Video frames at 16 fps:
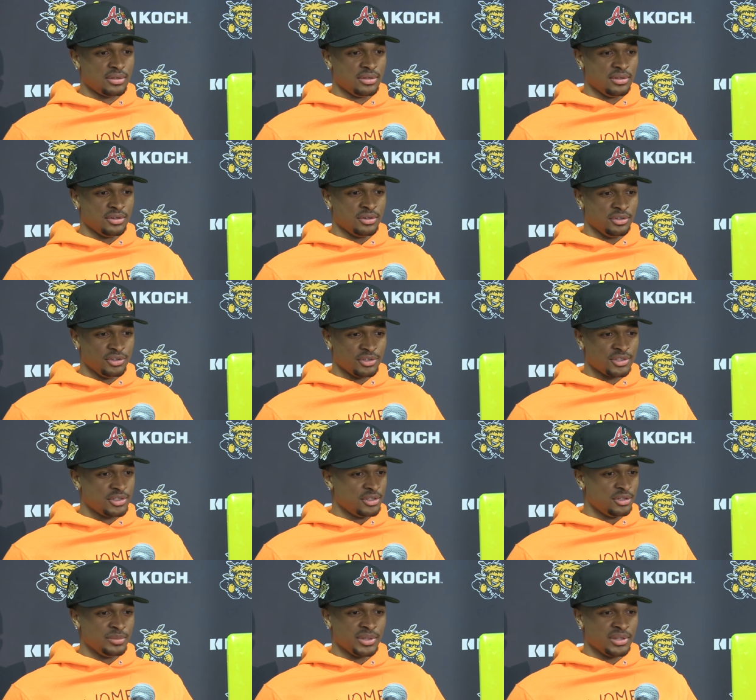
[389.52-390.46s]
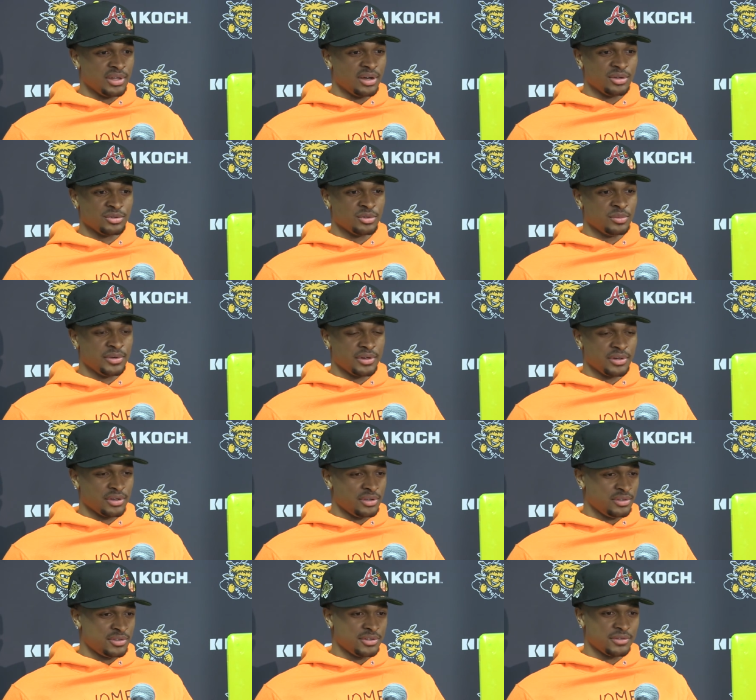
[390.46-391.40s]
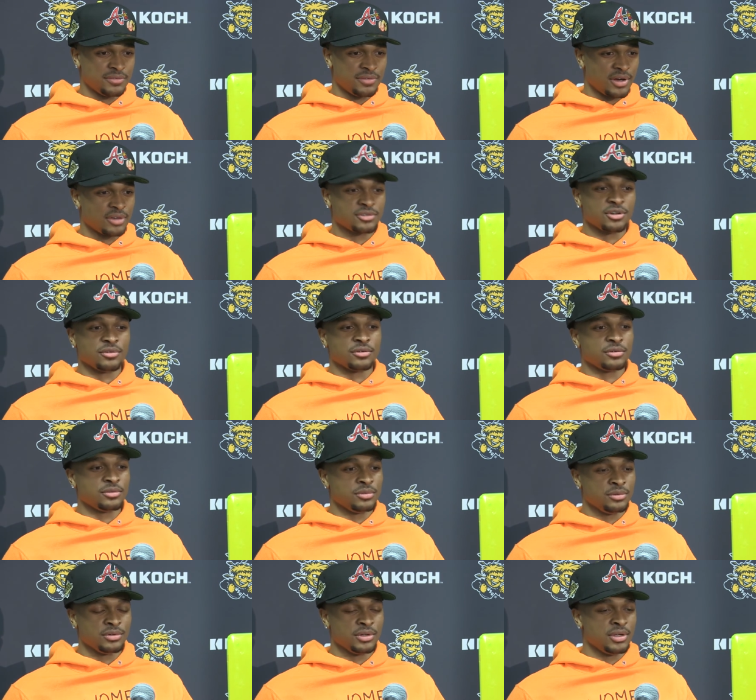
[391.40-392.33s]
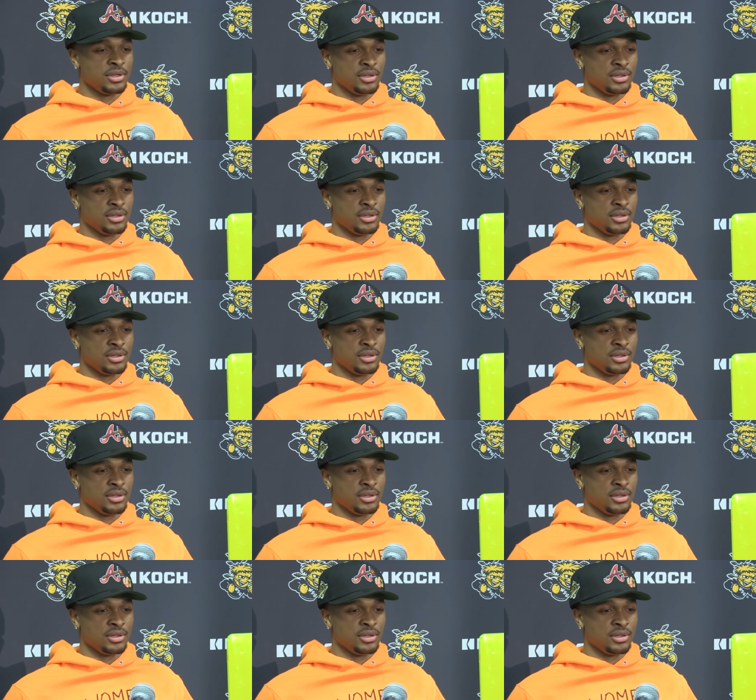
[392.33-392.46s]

You know, you're still McDonald's All American. You're still a 5-star recruit.